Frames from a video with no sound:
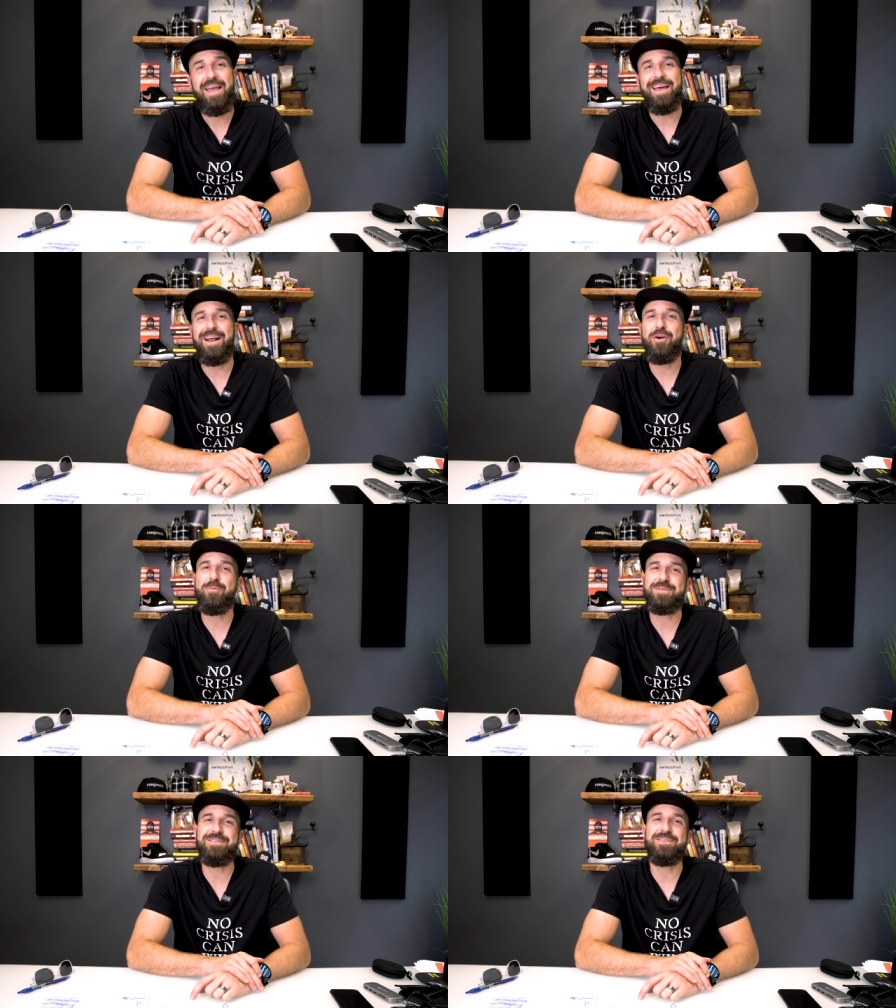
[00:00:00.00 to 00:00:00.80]
And I
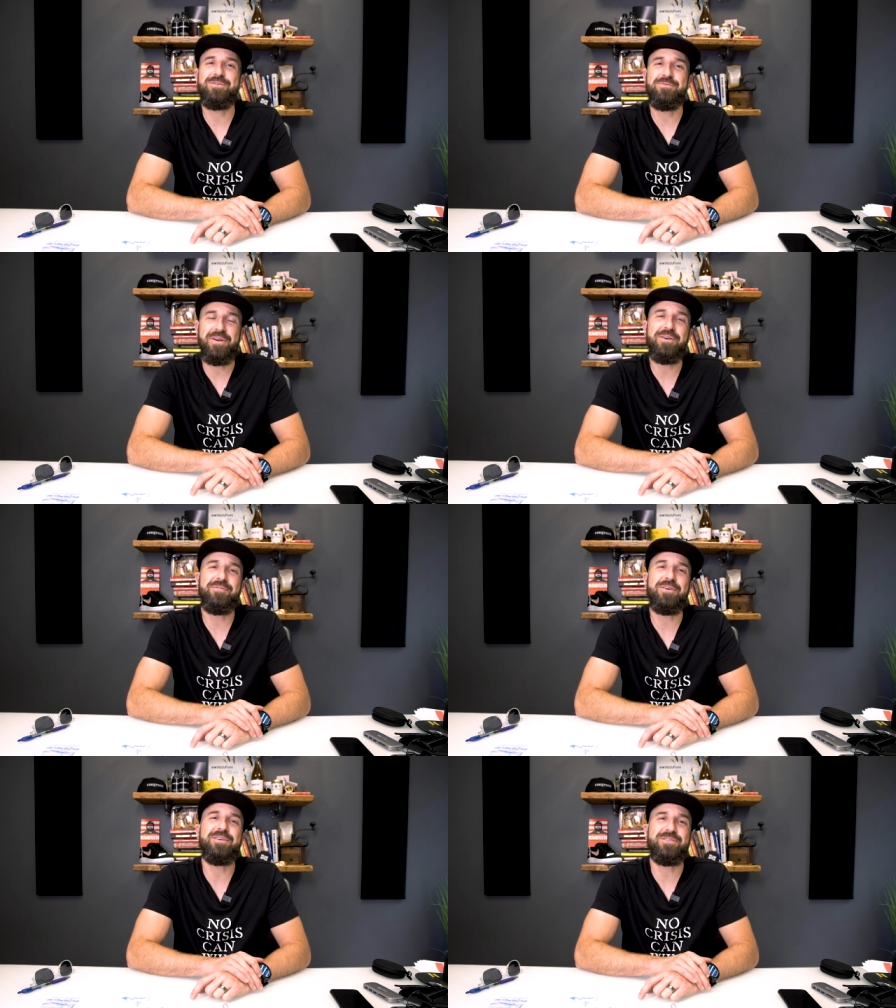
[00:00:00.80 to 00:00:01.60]
hope to see you very,
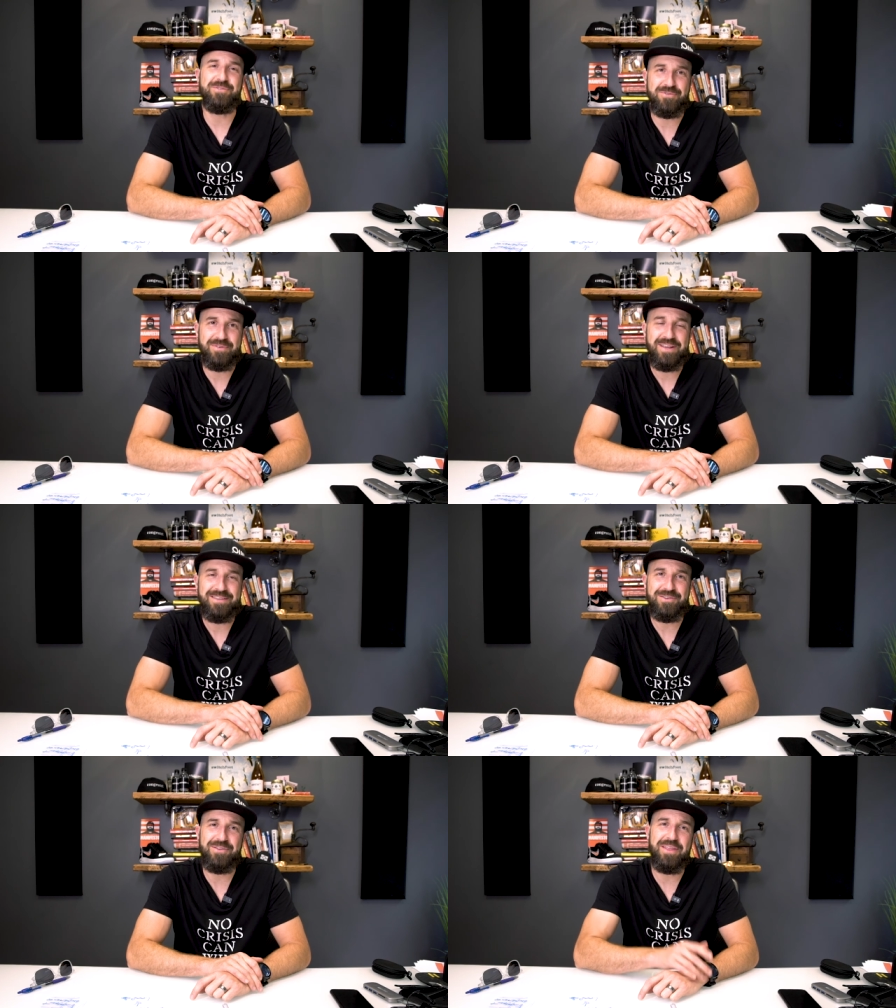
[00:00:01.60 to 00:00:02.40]
very soon.
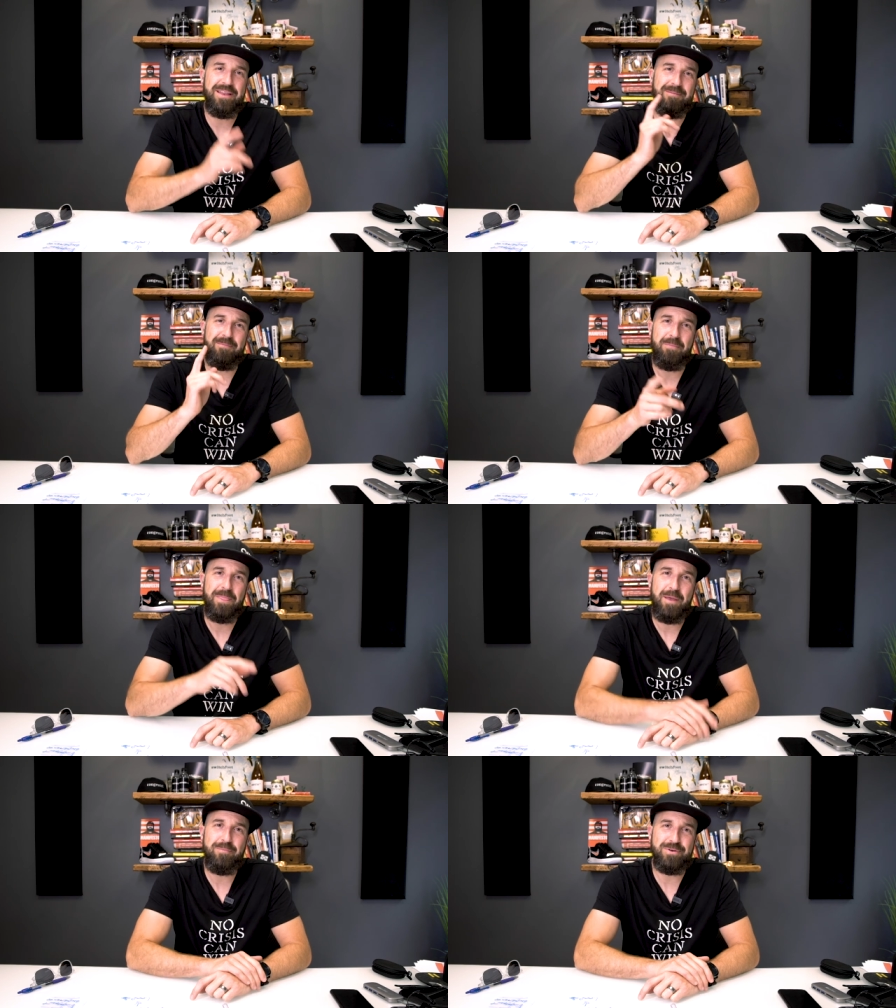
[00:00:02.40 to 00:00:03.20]
Till then,
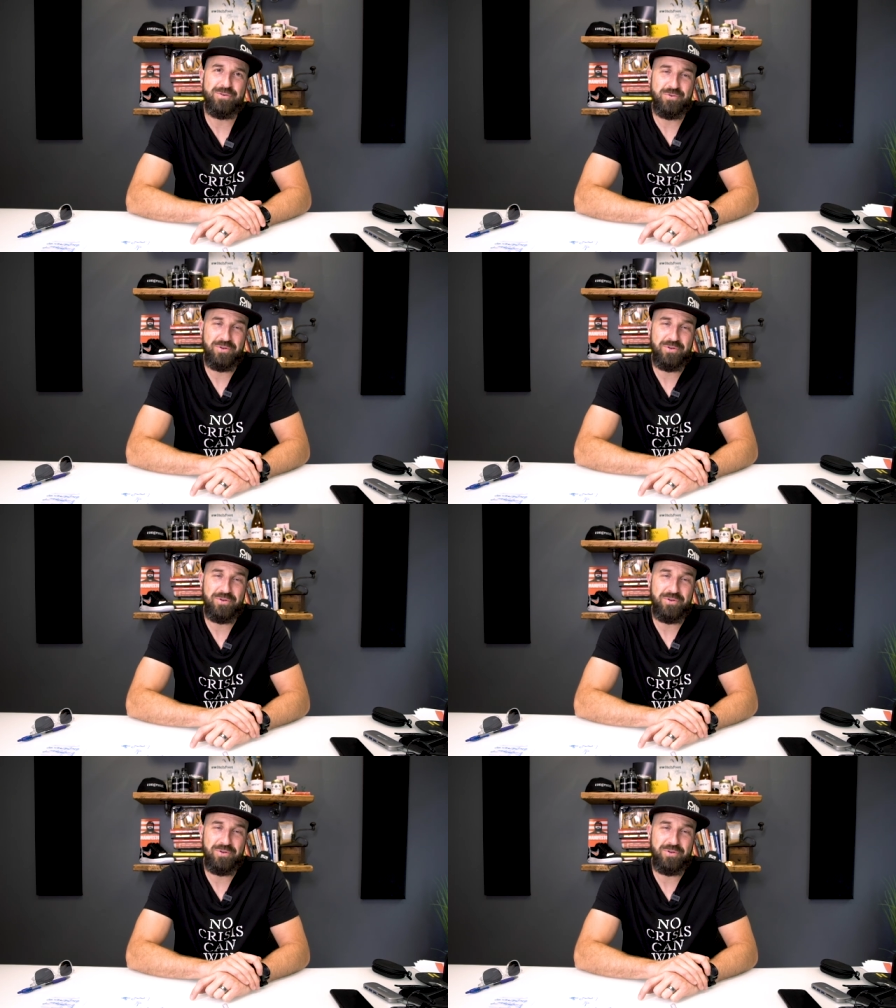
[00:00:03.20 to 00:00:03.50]
pursue